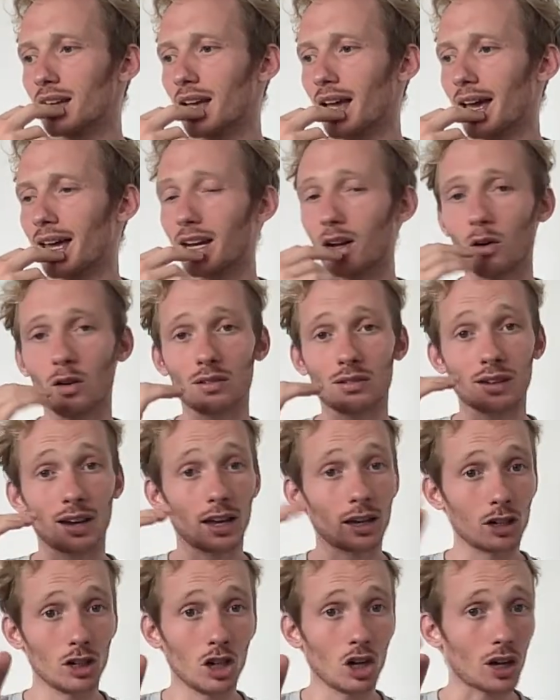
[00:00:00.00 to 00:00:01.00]
I was like,
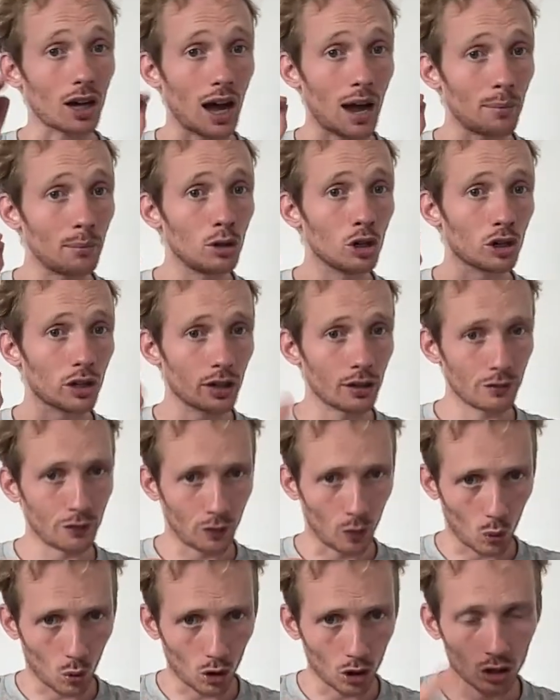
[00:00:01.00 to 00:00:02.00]
look, I'm looking
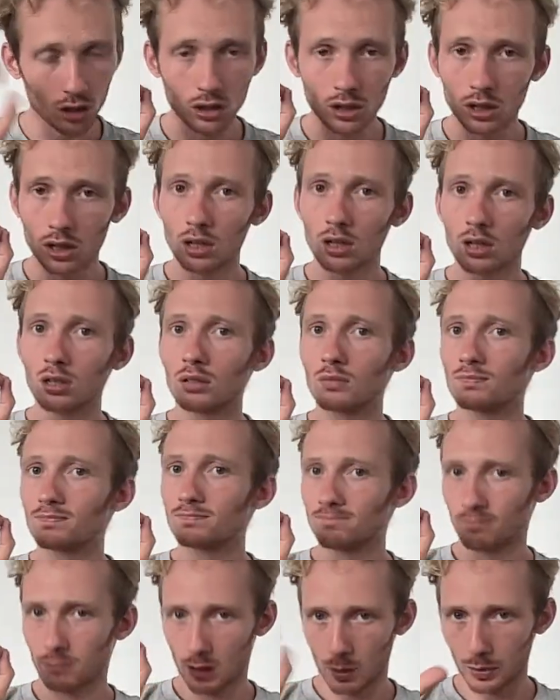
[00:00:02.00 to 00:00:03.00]
for
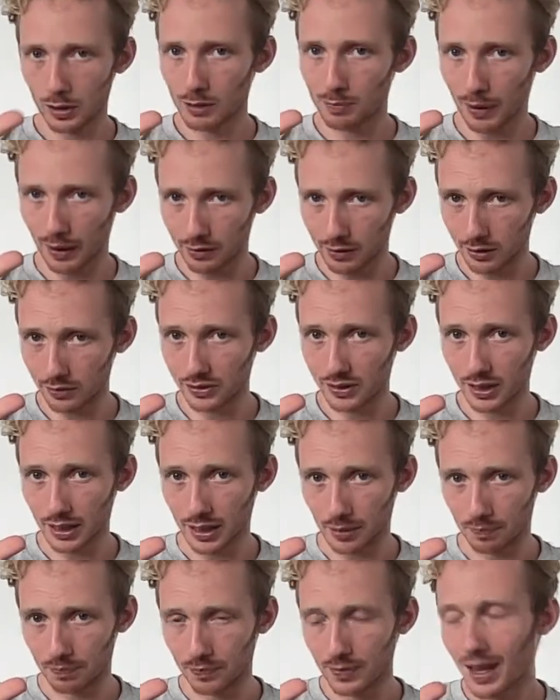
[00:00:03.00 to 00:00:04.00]
some expensive tea.
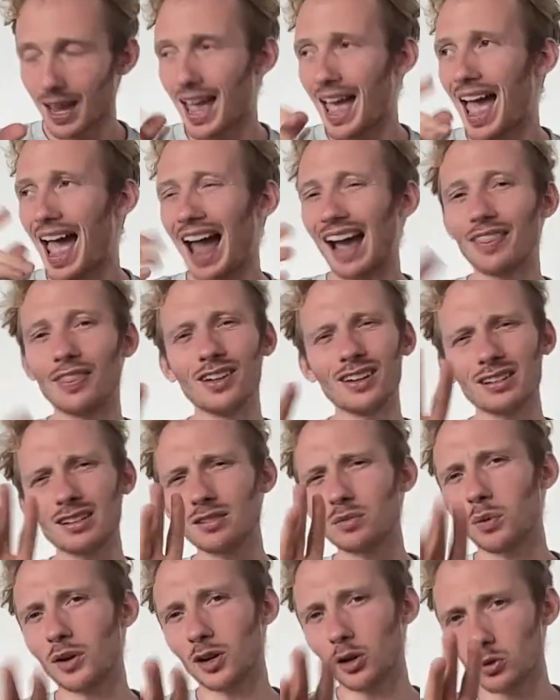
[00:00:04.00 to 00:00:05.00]
And this is
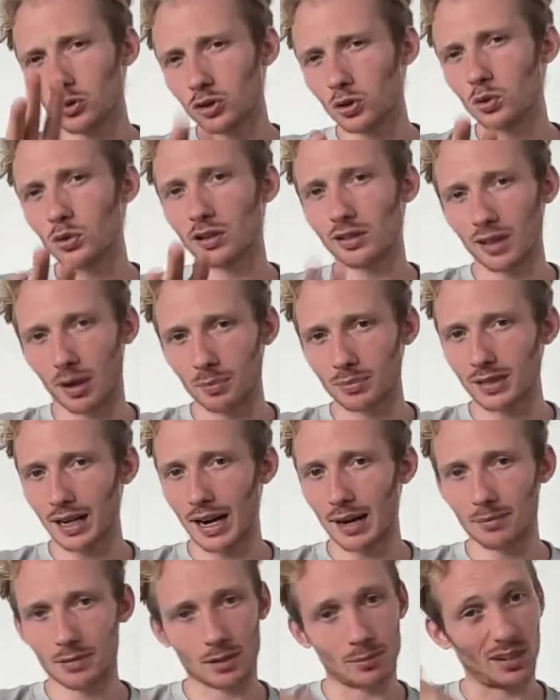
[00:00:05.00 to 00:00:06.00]
what I'll do
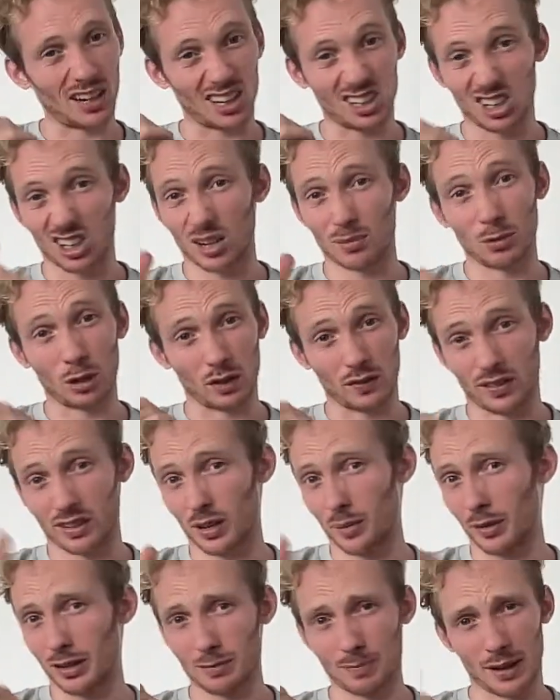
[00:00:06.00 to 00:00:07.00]
sometimes. I'm like, look, I'm looking for
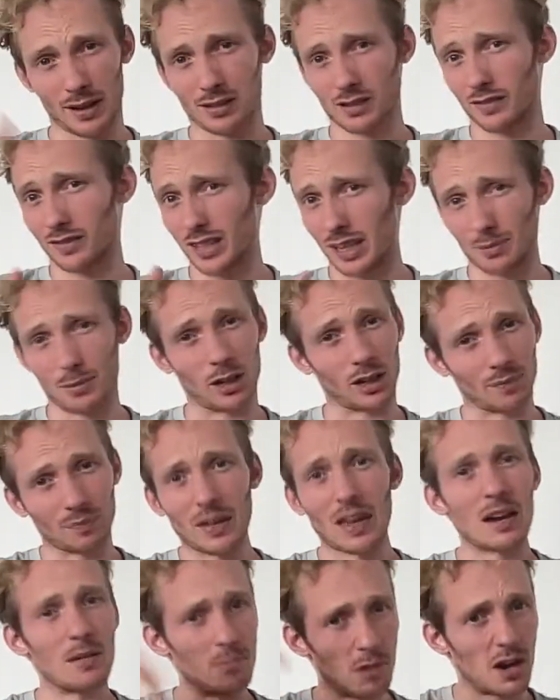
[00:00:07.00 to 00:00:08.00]
some expensive tea. I'm
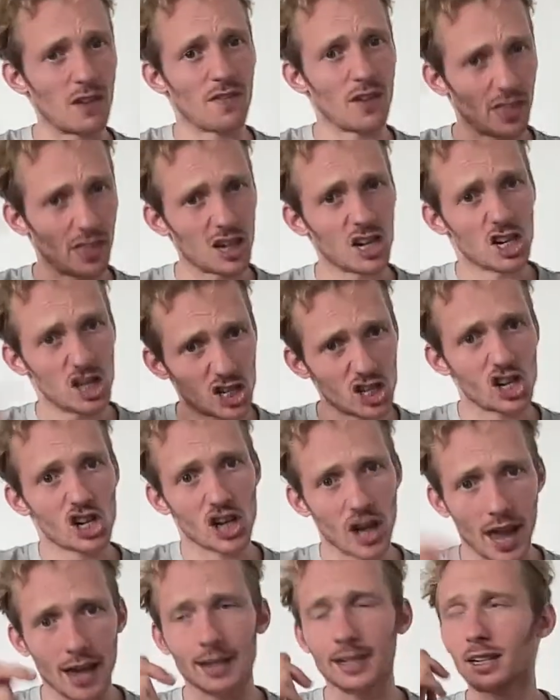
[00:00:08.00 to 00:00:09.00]
looking for the good
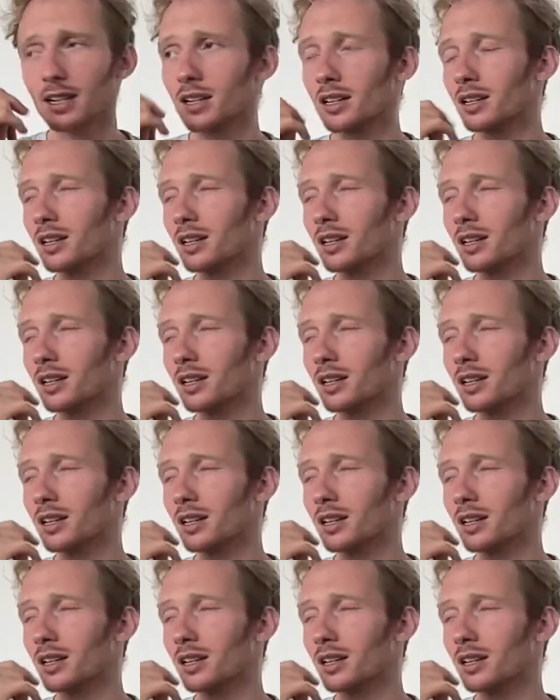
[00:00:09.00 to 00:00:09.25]
shit.